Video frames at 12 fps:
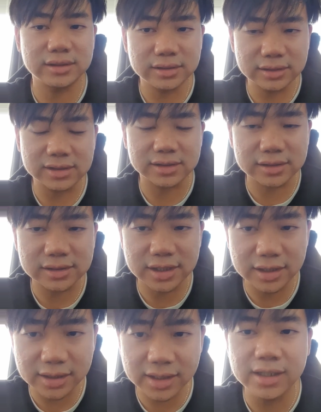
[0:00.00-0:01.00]

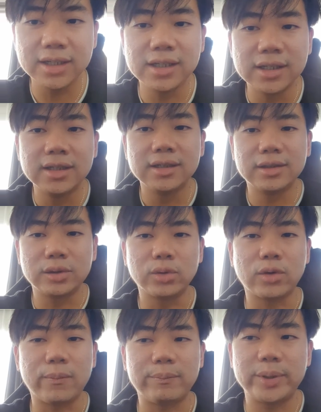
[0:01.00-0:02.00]
necessary to
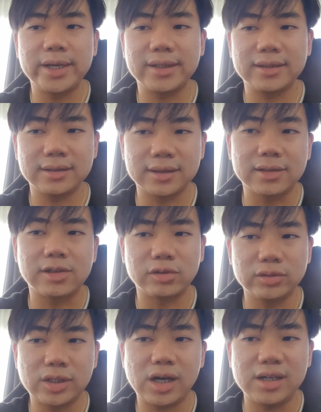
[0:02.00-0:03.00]
complete the
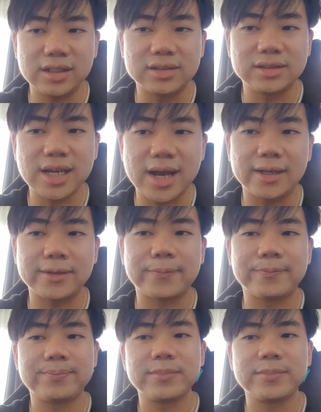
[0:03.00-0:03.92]
contract is done.